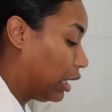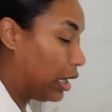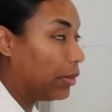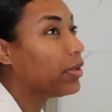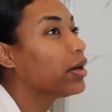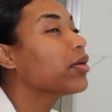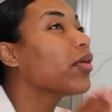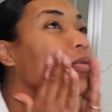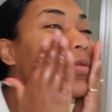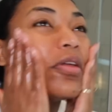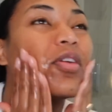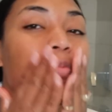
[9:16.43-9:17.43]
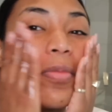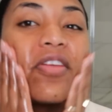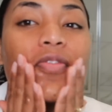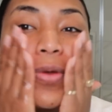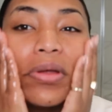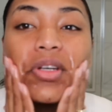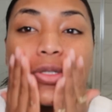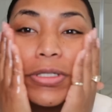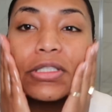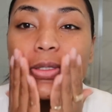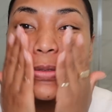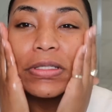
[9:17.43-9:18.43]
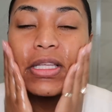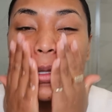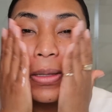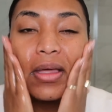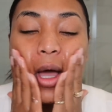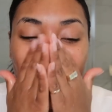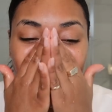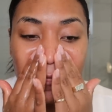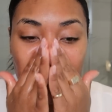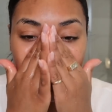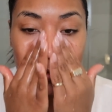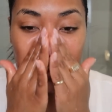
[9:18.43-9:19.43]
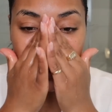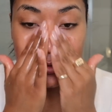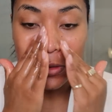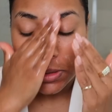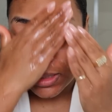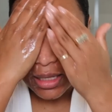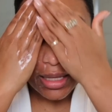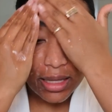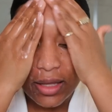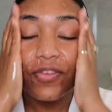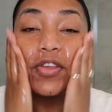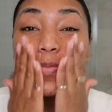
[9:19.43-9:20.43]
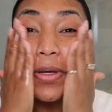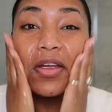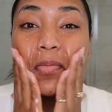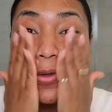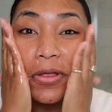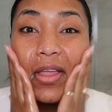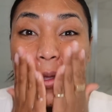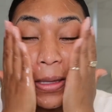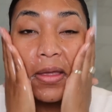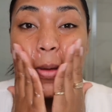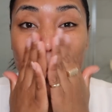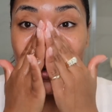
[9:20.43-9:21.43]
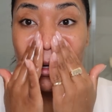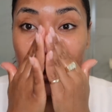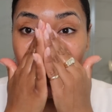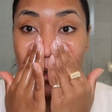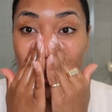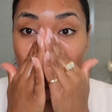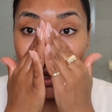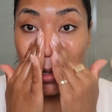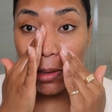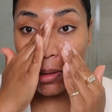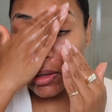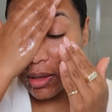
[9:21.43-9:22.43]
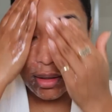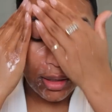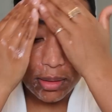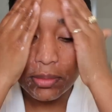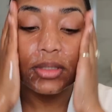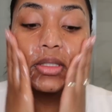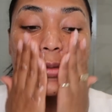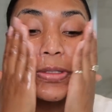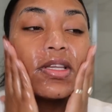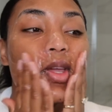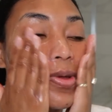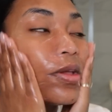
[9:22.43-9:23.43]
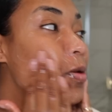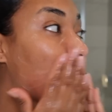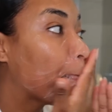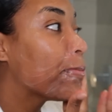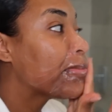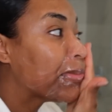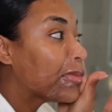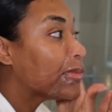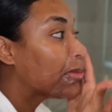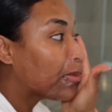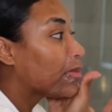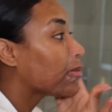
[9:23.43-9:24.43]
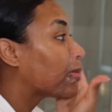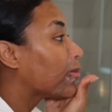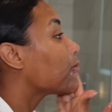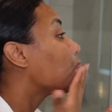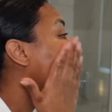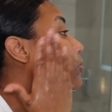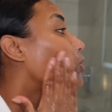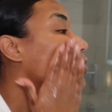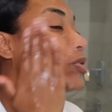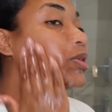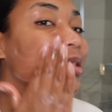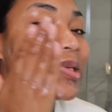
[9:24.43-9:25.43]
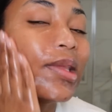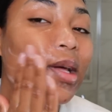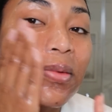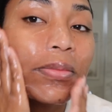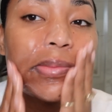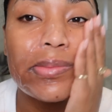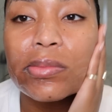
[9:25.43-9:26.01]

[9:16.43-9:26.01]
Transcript: I'm gonna grab a little of my finger just to see like how it feels. It feels very milky. I like it. I'm gonna see. Oh, see that?